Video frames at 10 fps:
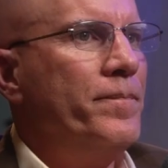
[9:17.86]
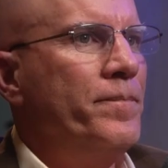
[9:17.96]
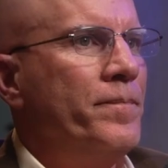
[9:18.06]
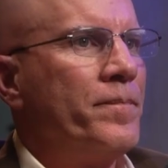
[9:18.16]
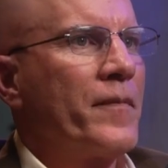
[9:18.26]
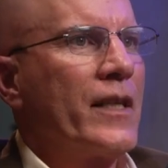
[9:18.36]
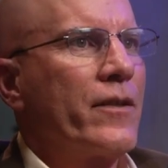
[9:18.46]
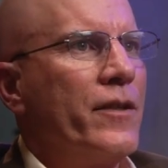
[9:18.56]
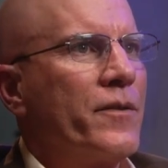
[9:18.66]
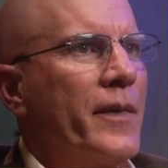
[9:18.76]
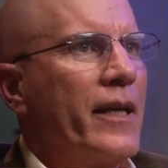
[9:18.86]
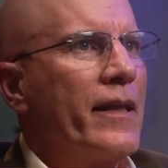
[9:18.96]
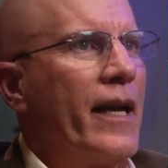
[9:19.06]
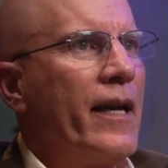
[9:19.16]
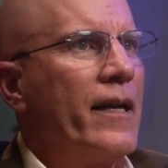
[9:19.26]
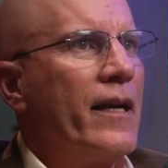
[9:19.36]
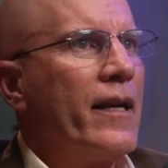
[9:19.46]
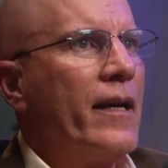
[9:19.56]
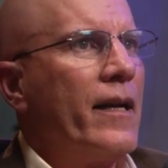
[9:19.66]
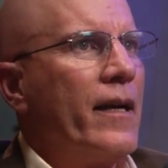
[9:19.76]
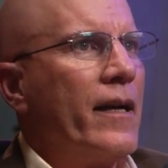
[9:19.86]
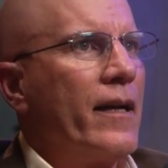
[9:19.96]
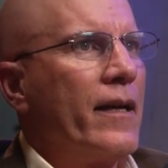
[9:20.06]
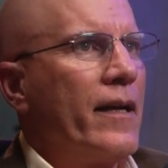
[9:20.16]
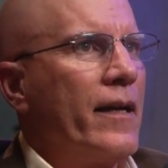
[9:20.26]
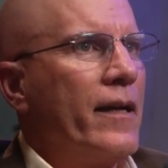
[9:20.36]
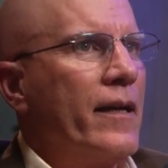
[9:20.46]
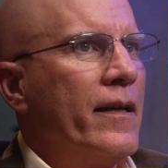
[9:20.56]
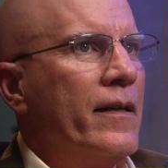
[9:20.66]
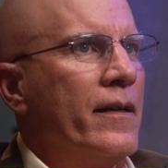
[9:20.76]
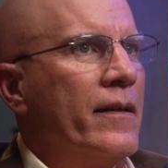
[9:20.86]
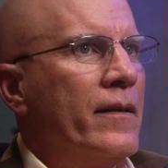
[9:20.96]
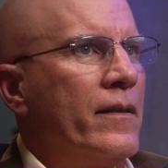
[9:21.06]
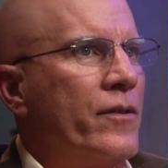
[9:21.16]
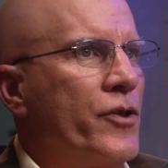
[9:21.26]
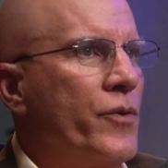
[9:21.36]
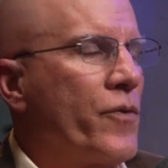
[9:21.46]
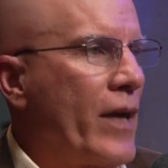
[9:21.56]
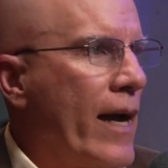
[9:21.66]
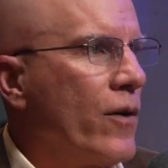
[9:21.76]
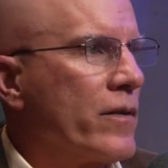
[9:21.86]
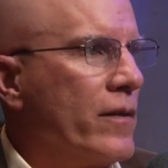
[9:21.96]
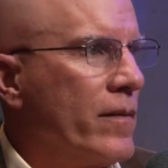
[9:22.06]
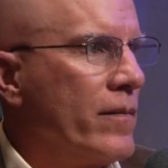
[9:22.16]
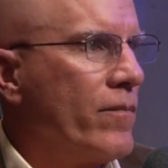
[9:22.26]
Excuse me. And then in 2000,